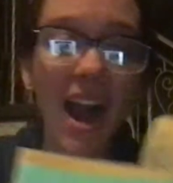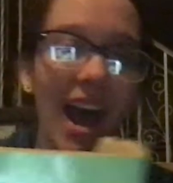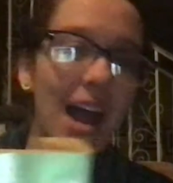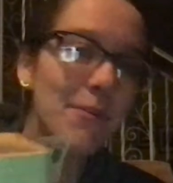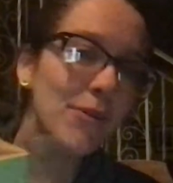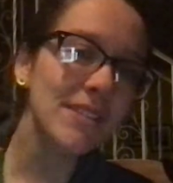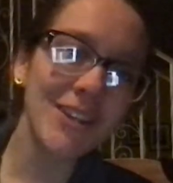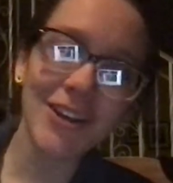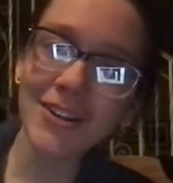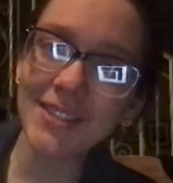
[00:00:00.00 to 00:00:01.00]
Hi boys
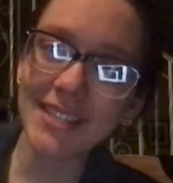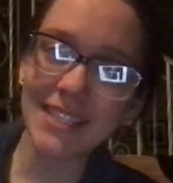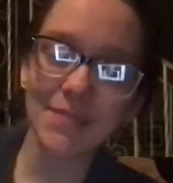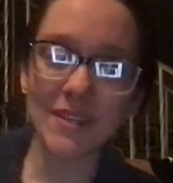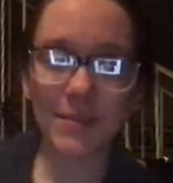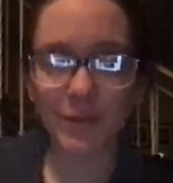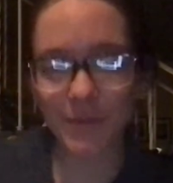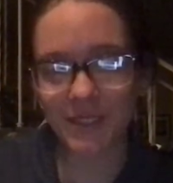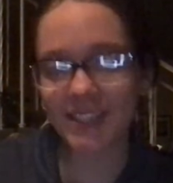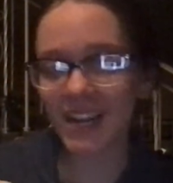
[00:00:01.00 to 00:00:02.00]
and girls, this is Miss
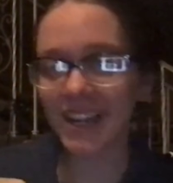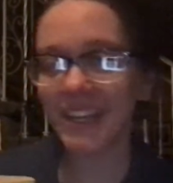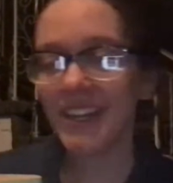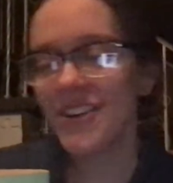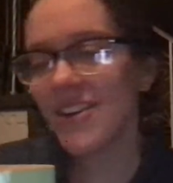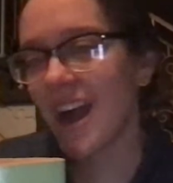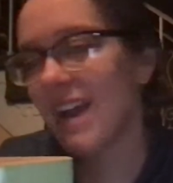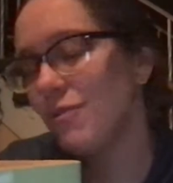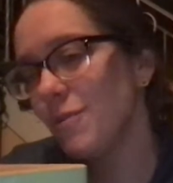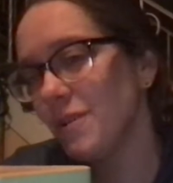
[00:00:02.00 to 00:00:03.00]
Blumenstock here.
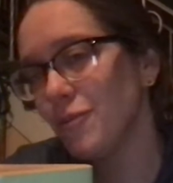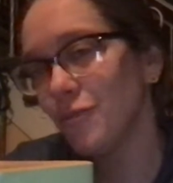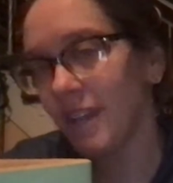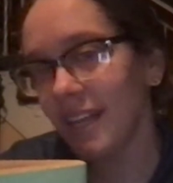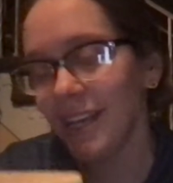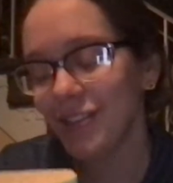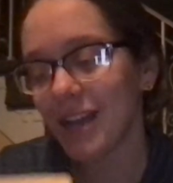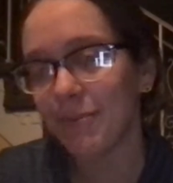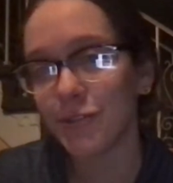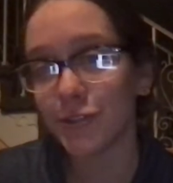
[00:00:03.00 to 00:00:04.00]
I will be reading
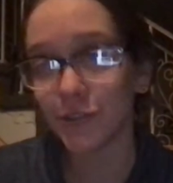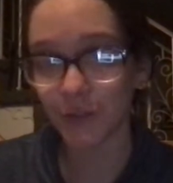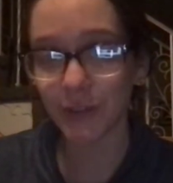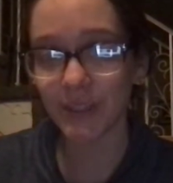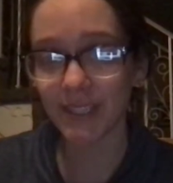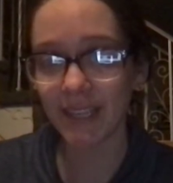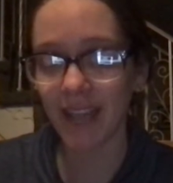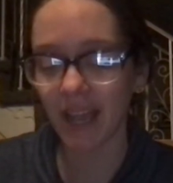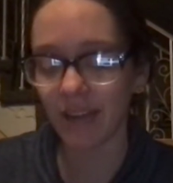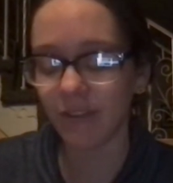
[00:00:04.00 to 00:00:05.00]
chapters 13
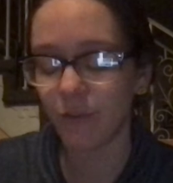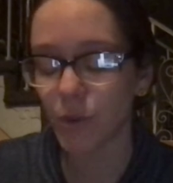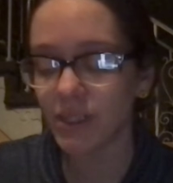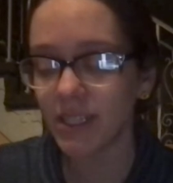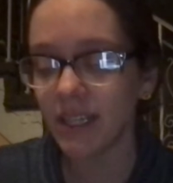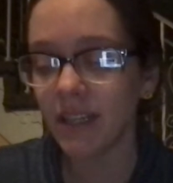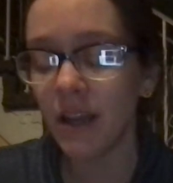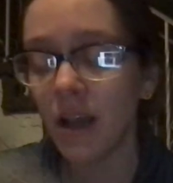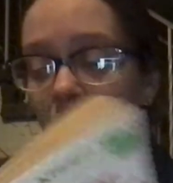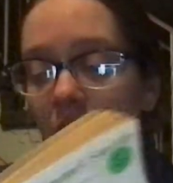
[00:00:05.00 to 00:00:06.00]
and 14
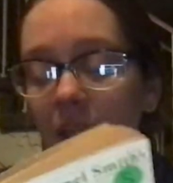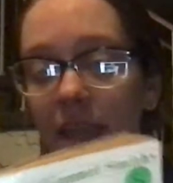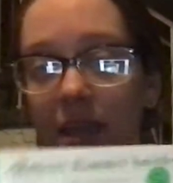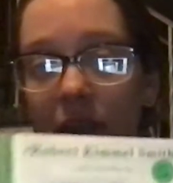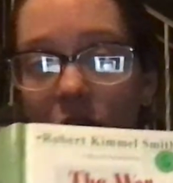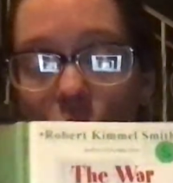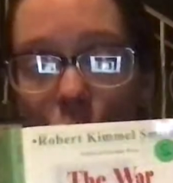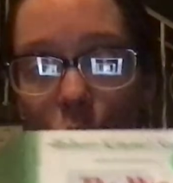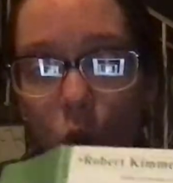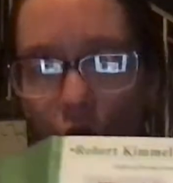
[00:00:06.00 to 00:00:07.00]
in The
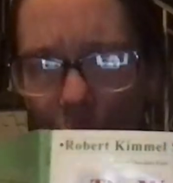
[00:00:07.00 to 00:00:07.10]
War